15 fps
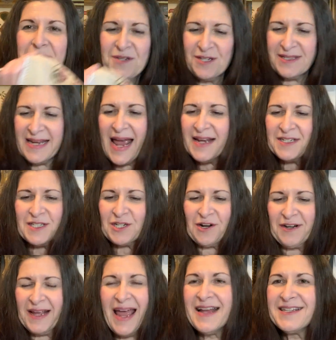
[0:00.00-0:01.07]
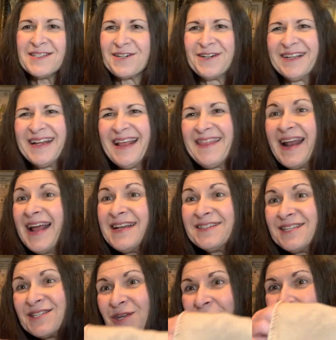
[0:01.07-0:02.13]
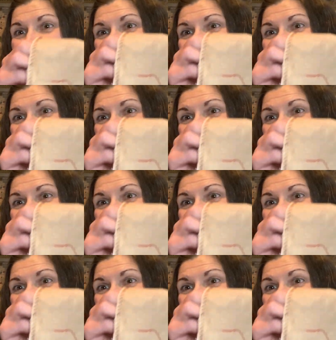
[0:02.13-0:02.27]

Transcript: just had to start it, had to start it. And then I just couldn't